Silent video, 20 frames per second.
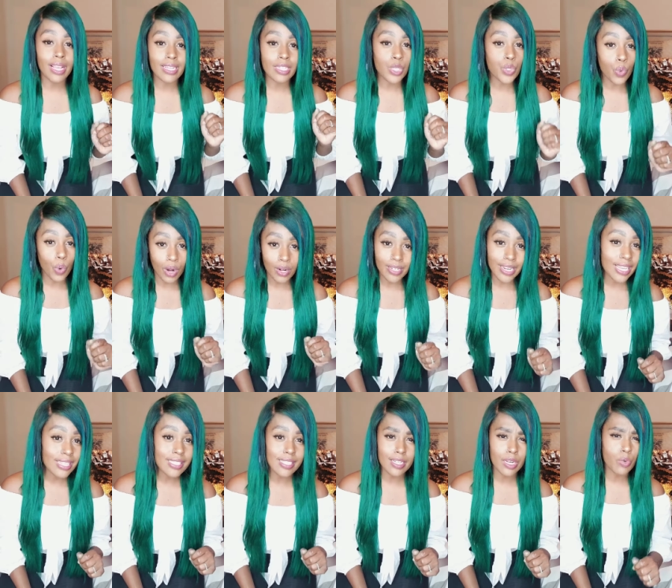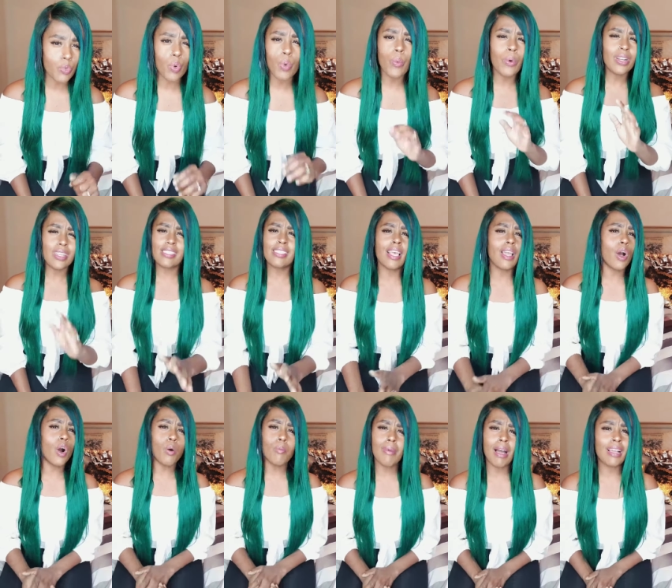into our destiny. We want to say,
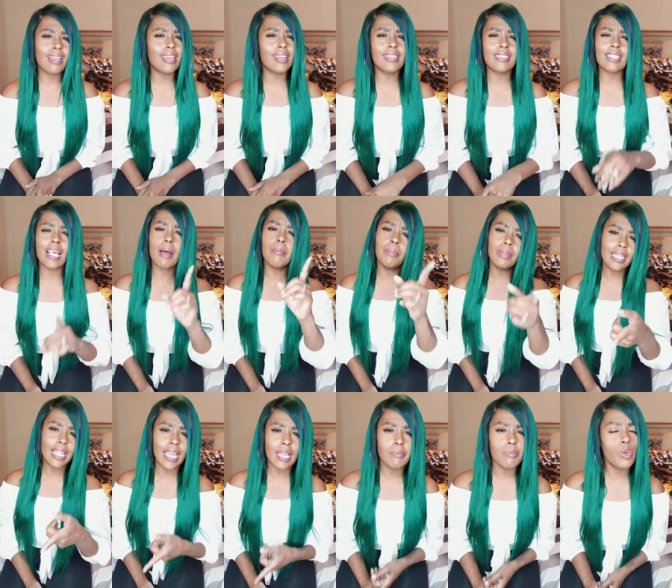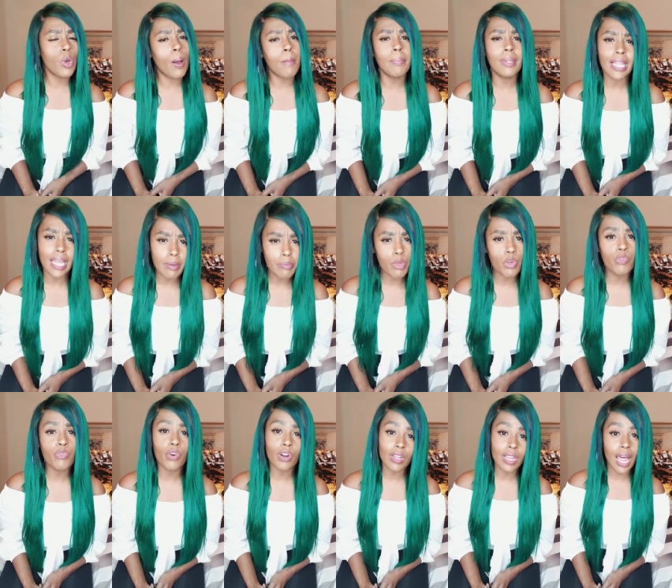oh my goodness, I blame you. I blame you
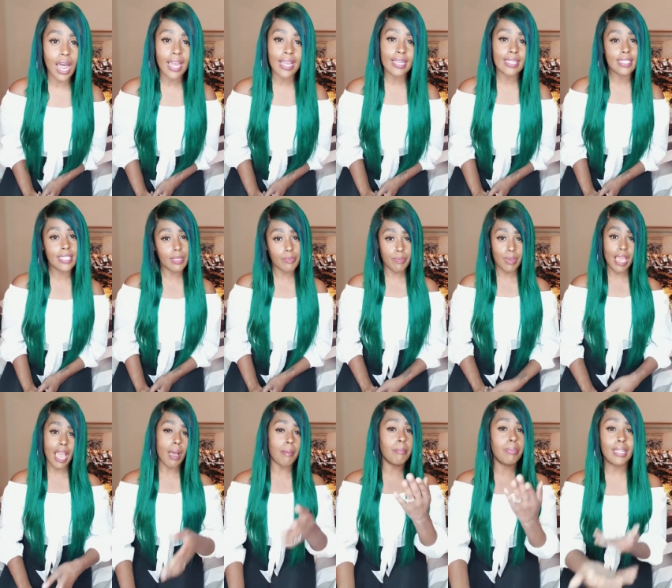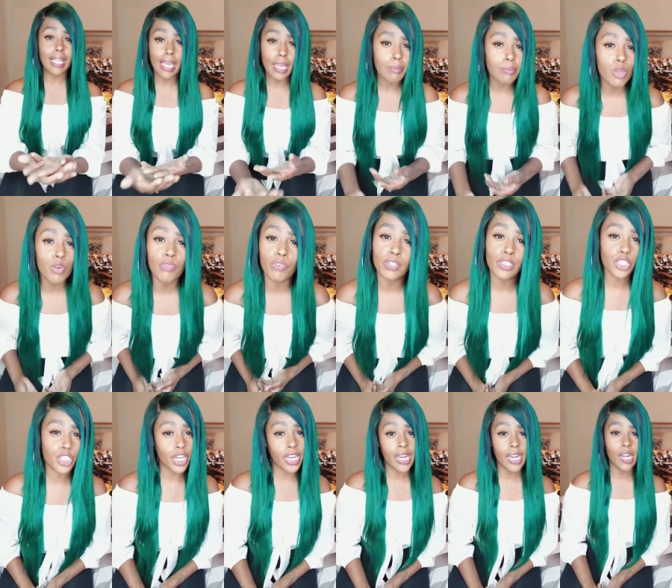for lying to me. I blame you for
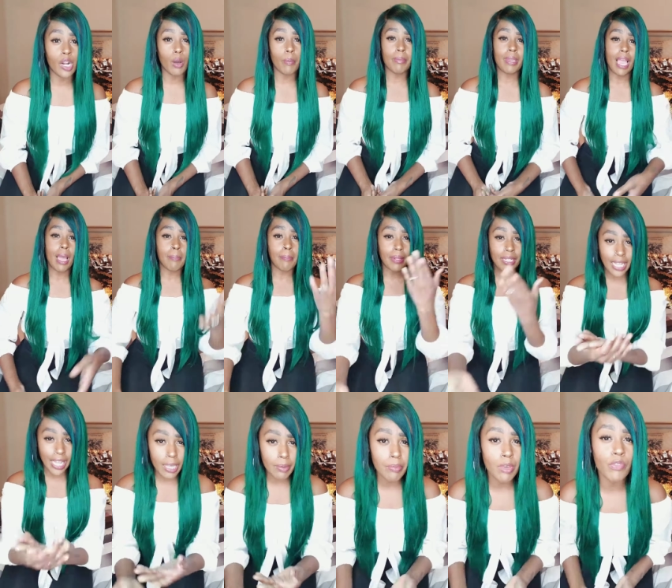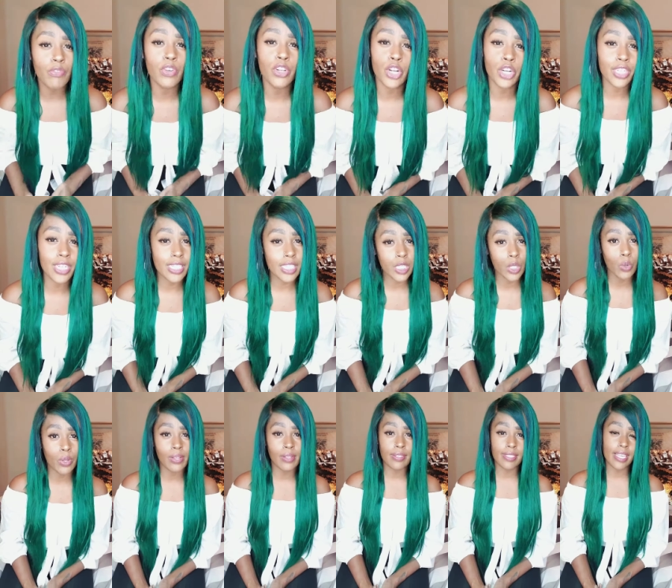cheating on me. I blame you for your
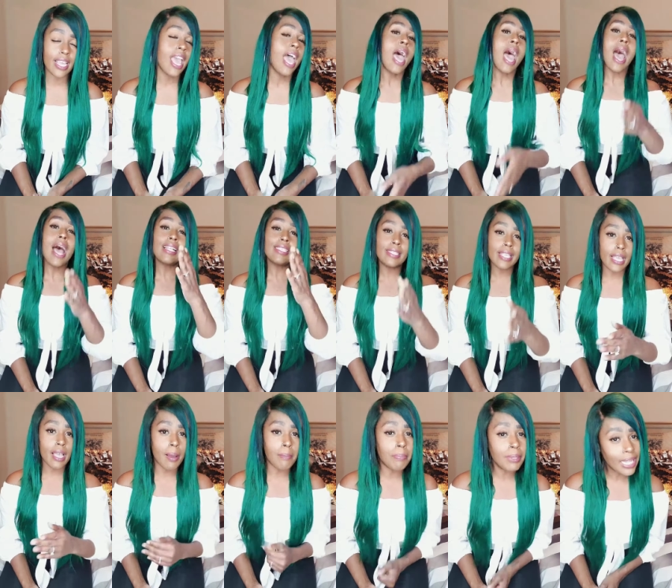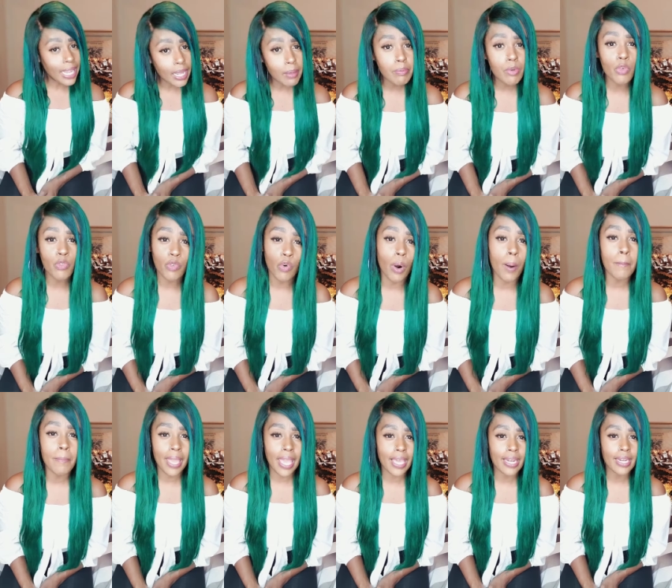disloyalty. I, I blame you for
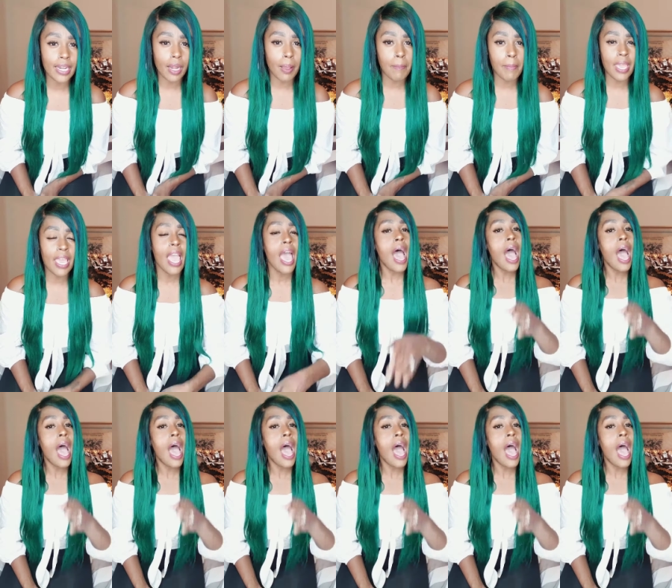abandoning me.